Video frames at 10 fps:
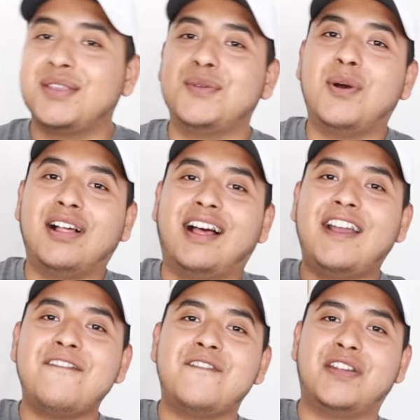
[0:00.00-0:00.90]
You all,
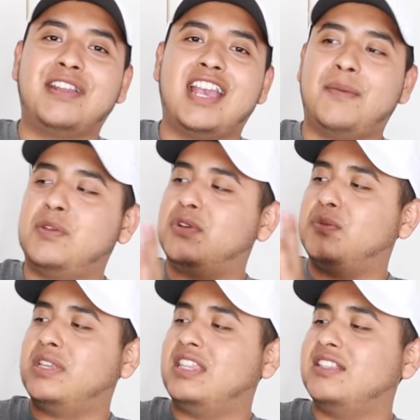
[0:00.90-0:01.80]
I'm very happy with
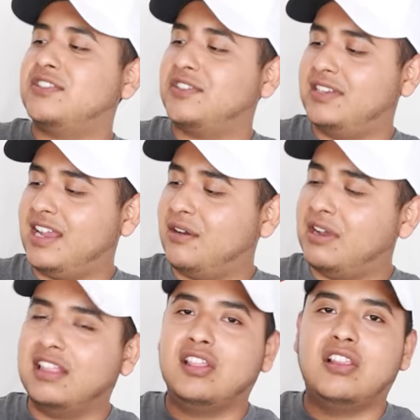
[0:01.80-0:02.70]
the way these turned
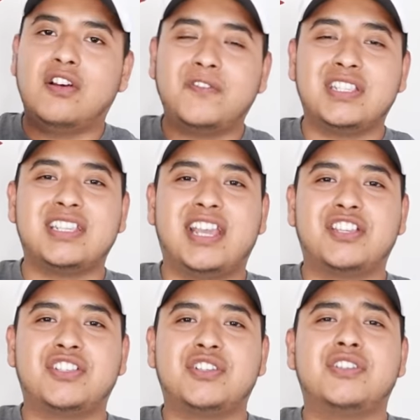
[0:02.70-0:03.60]
out. I love the
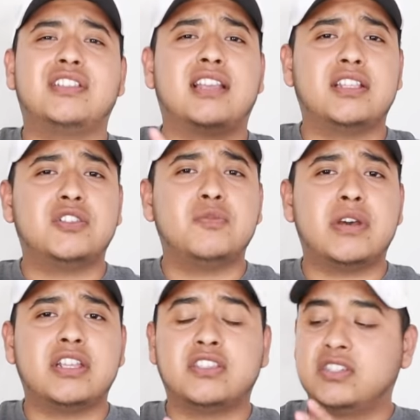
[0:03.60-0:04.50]
texture. It's not too
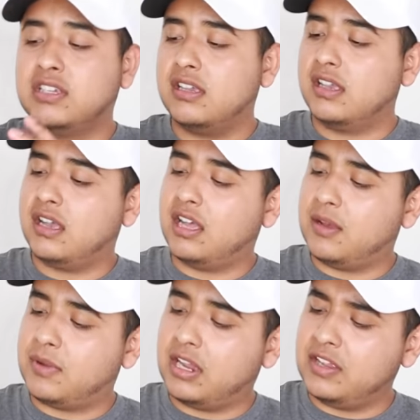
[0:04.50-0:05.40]
much.
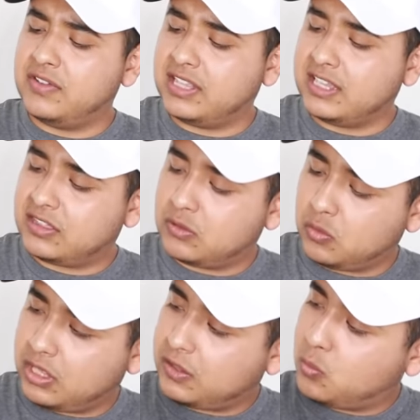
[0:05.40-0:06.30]
Um, I even like the
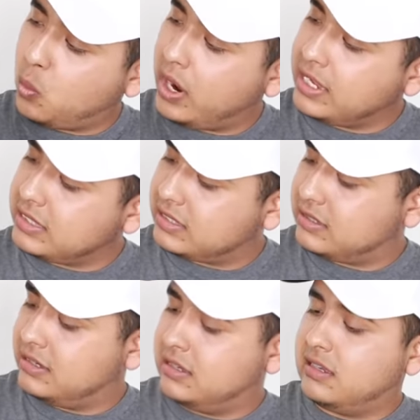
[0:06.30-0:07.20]
like
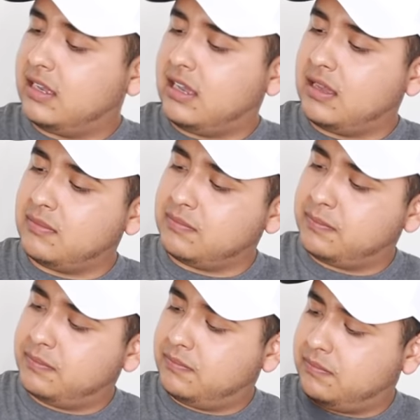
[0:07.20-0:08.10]
white um,
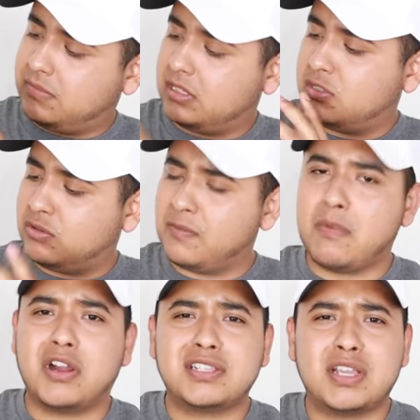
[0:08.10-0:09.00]
sort of
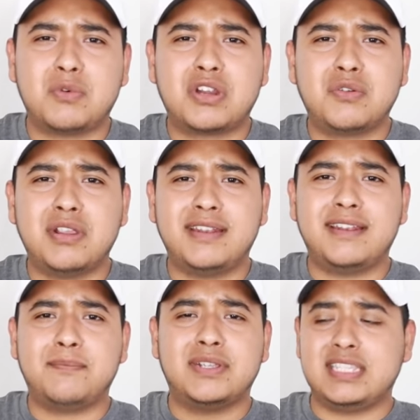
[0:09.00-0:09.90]
marks that were
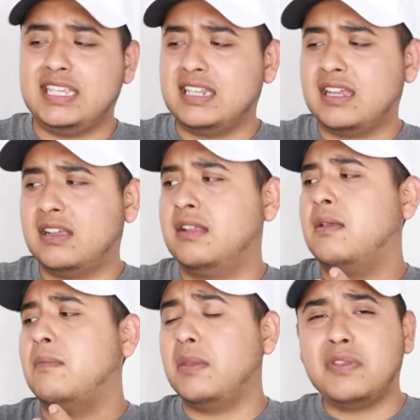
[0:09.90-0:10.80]
created, patina,
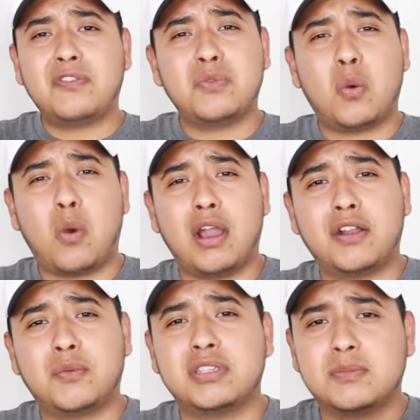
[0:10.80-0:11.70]
maybe from the
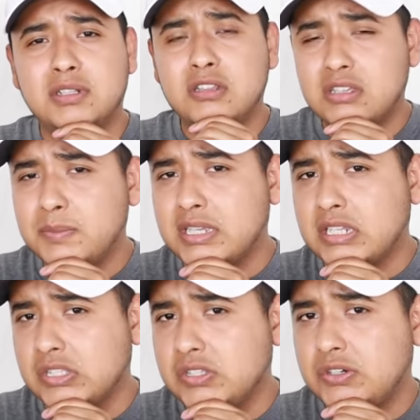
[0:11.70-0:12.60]
water, which I'm a little bit
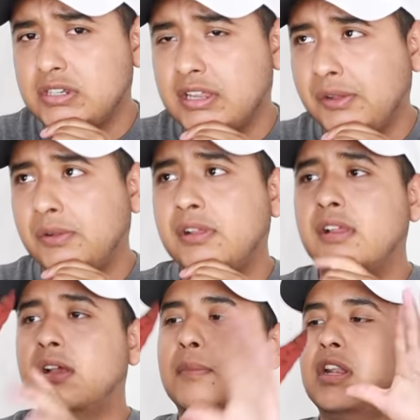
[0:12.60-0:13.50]
concerned now.
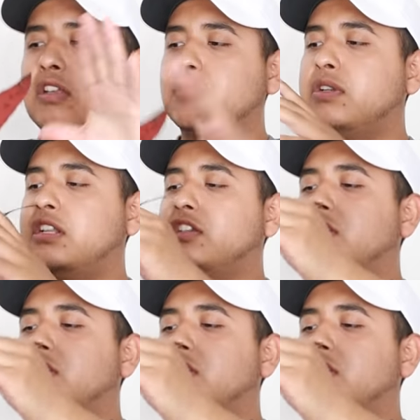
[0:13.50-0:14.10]
But I also wanted to